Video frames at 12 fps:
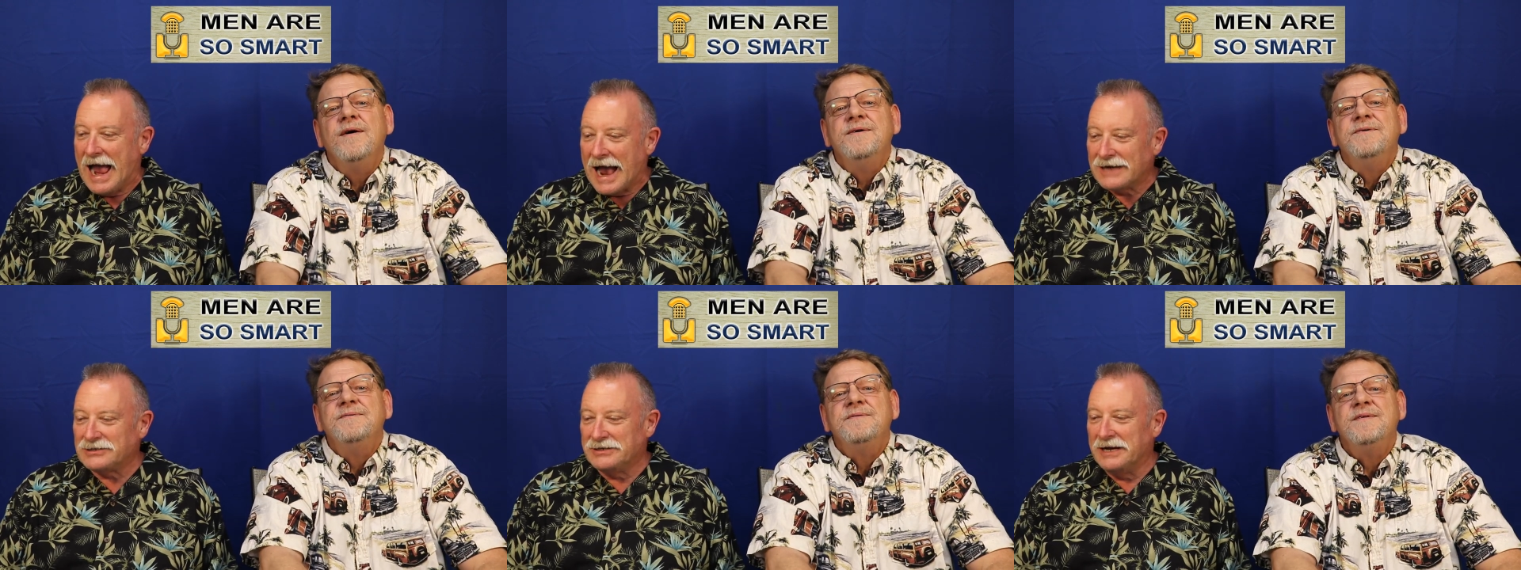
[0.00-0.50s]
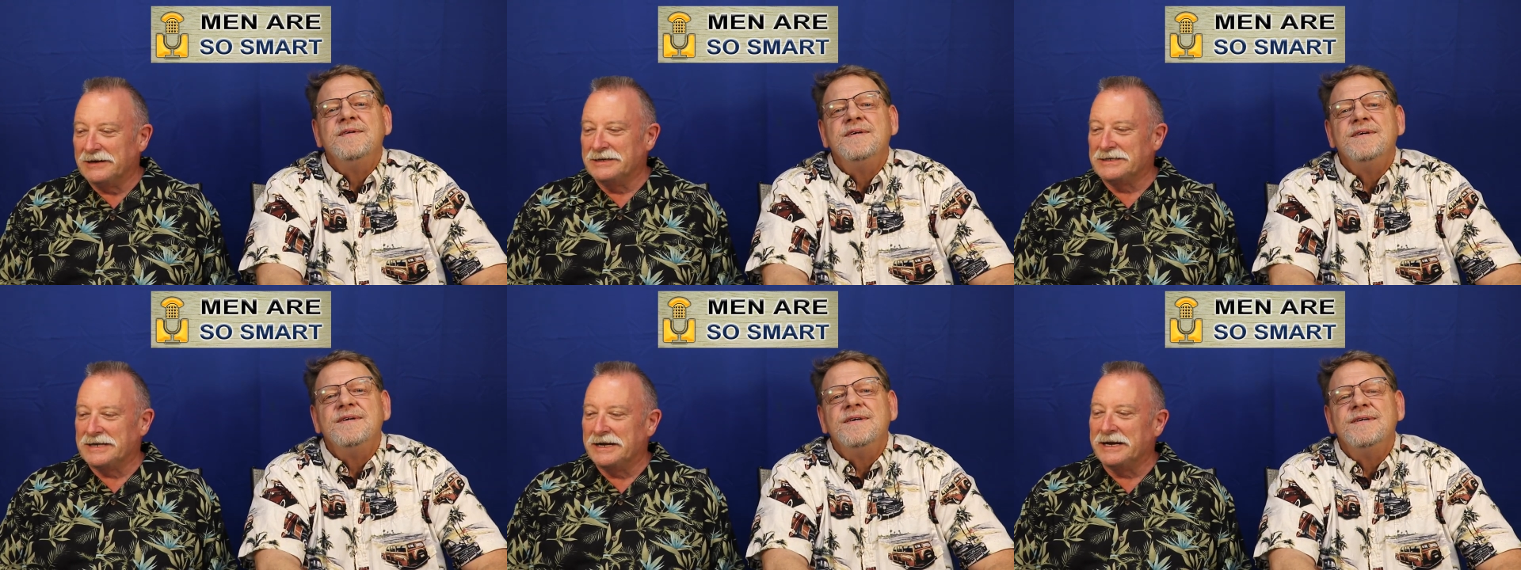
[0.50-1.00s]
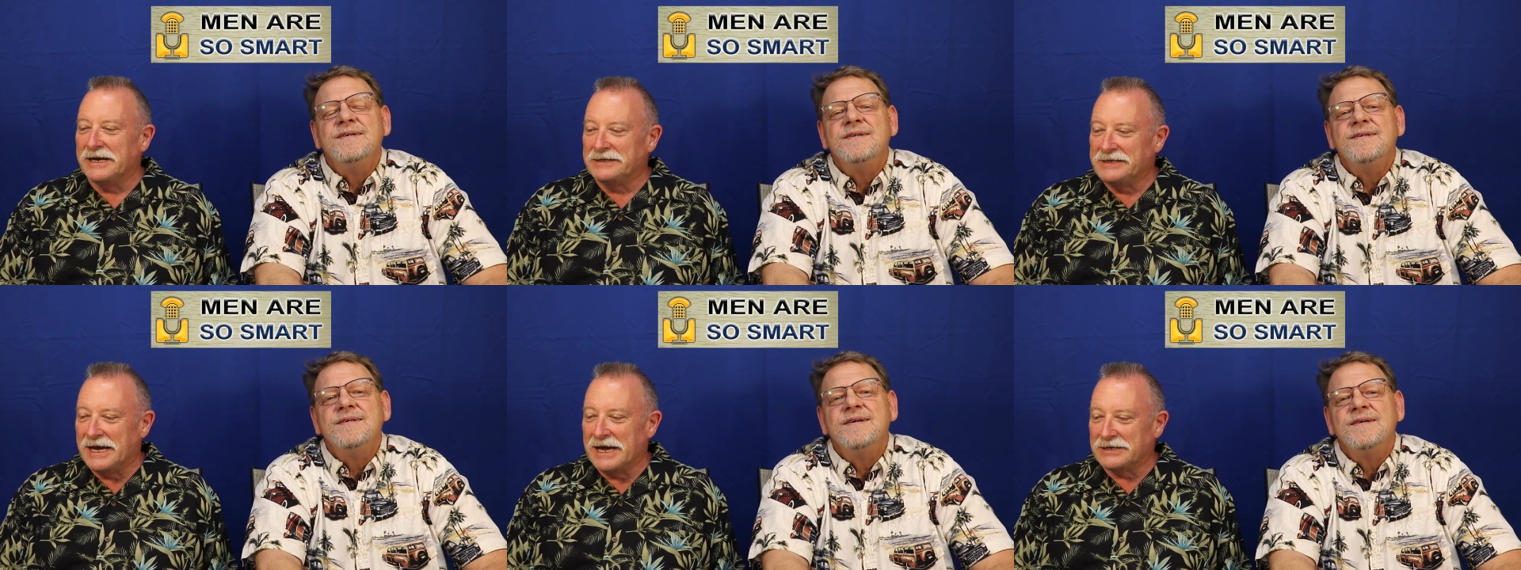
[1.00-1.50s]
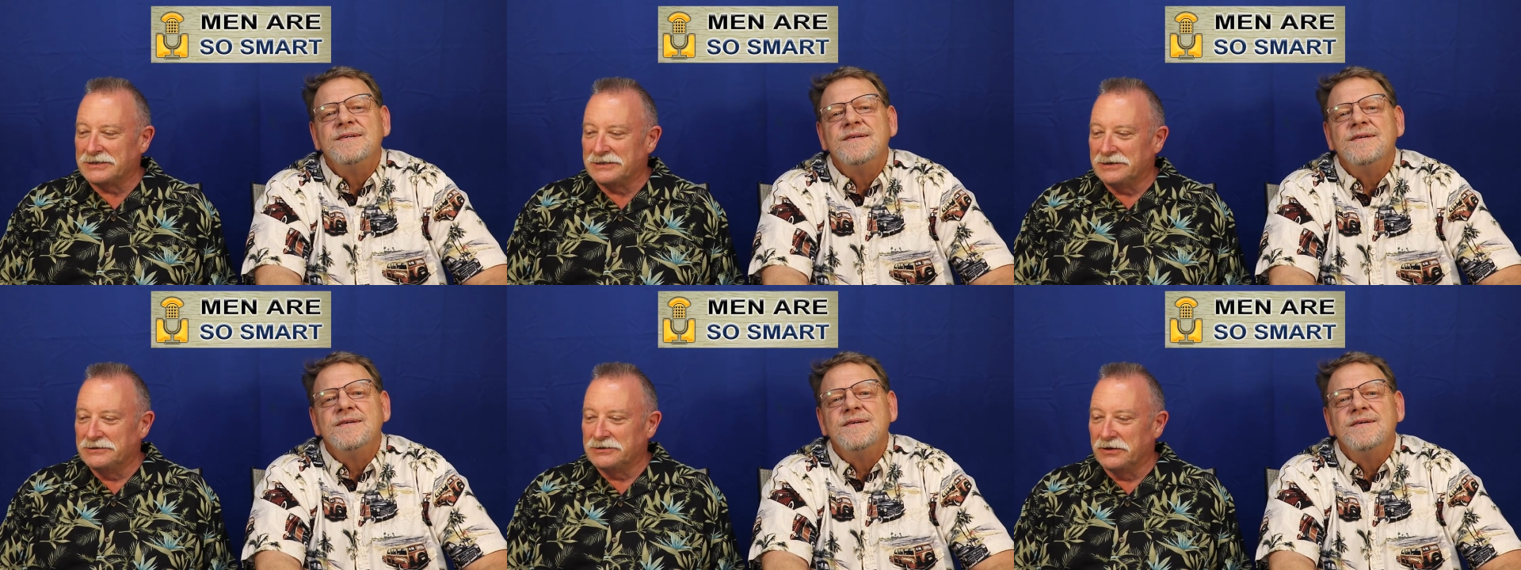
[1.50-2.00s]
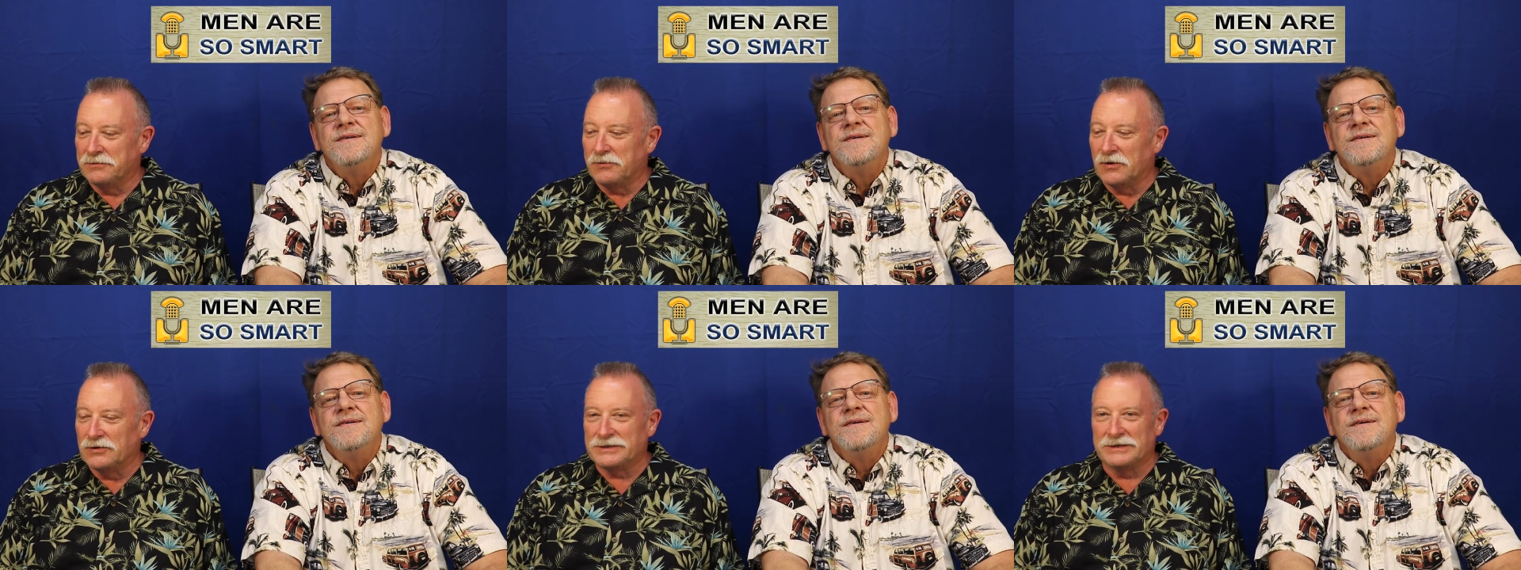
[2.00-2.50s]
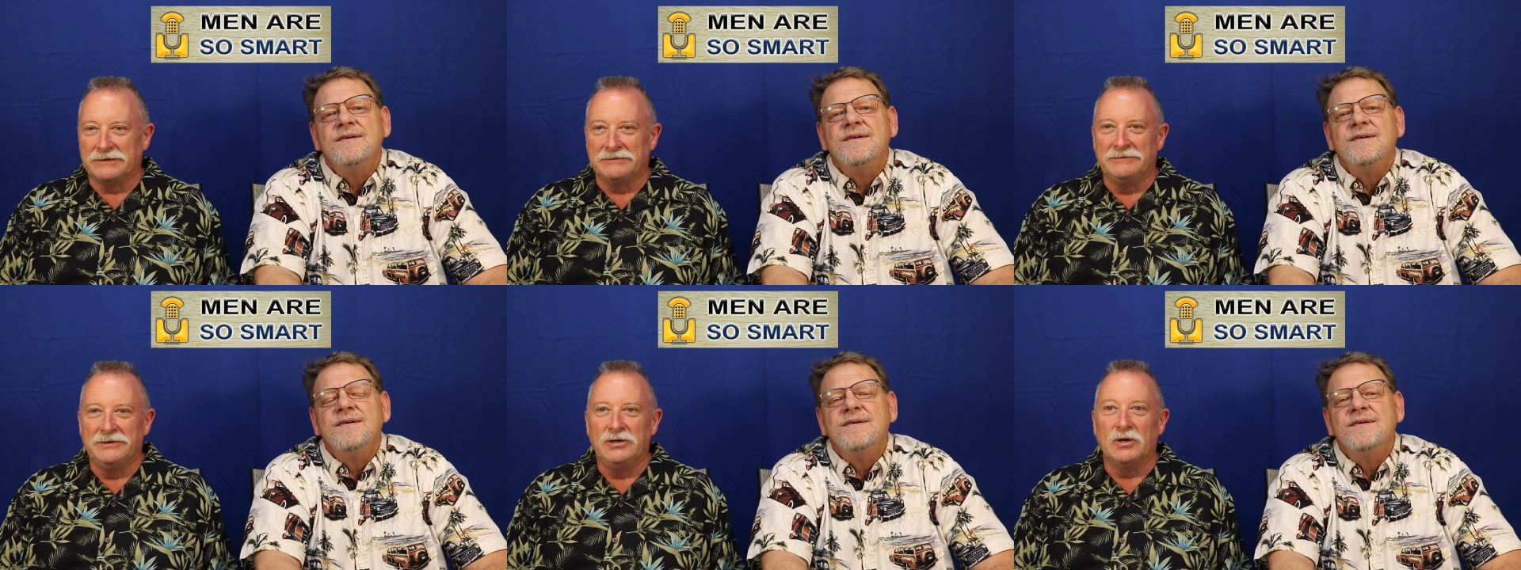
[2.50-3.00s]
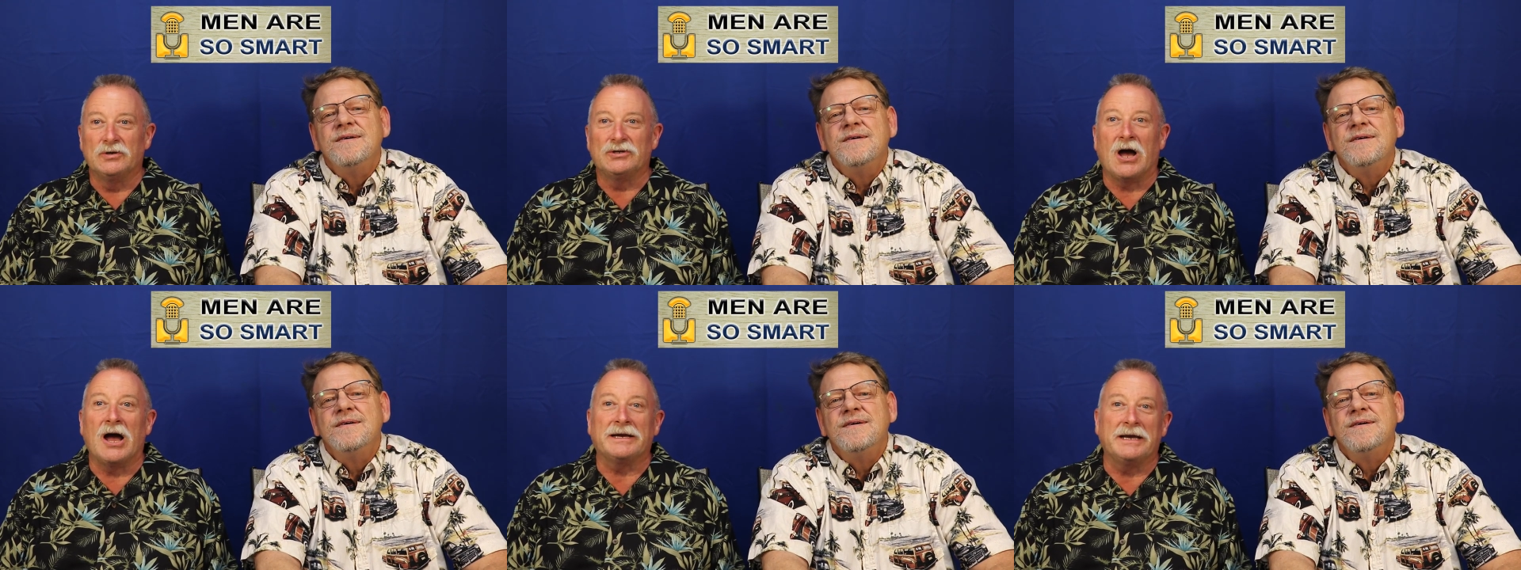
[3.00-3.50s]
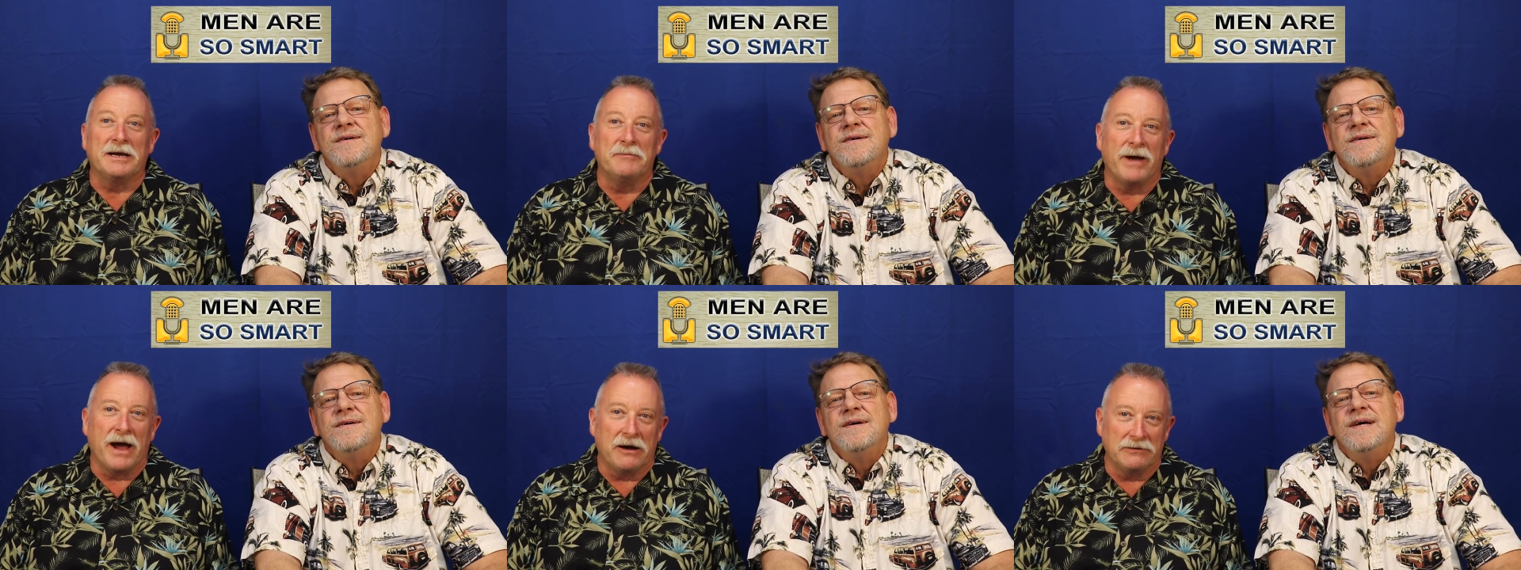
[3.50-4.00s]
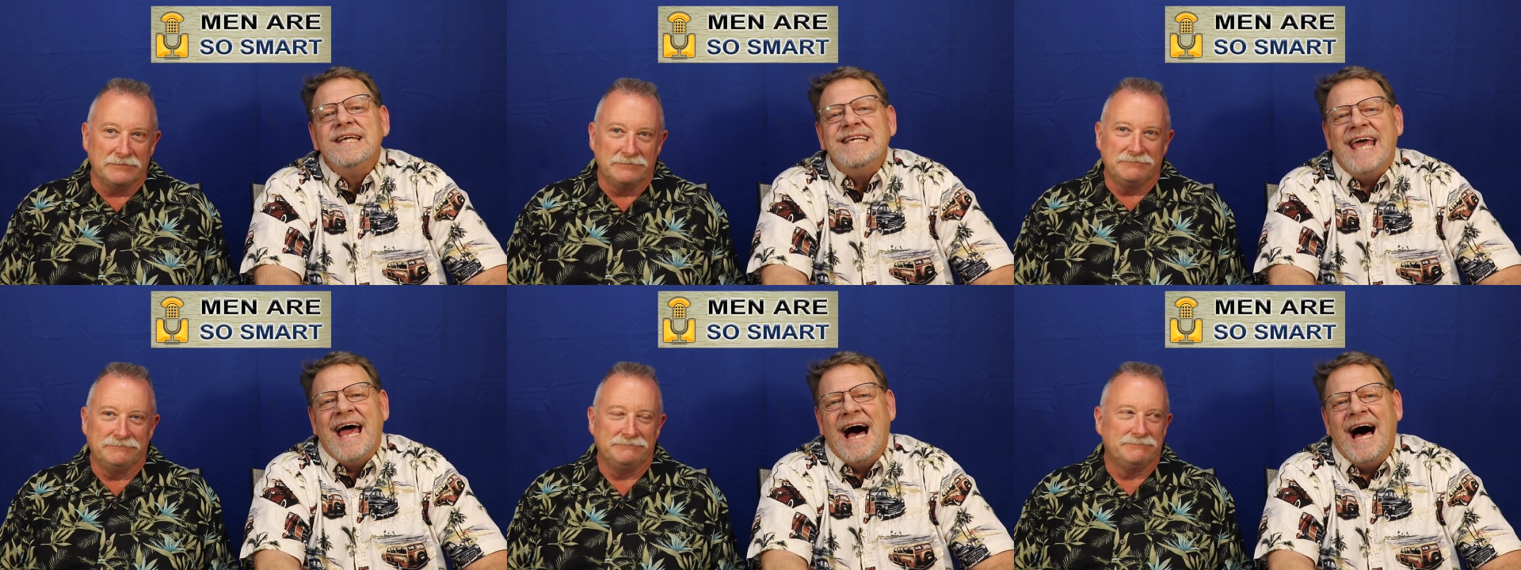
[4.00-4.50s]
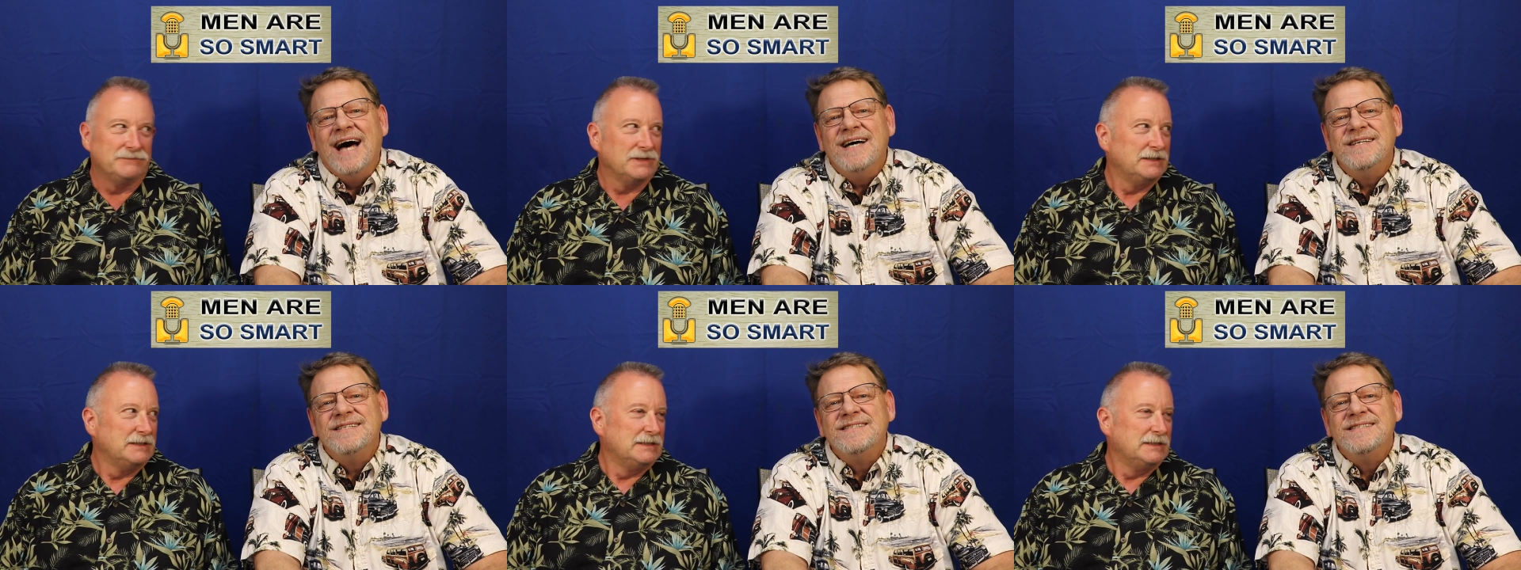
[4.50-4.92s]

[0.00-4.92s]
Speaker 1: Accidentally sending a text to the person you're talking about. Yeah.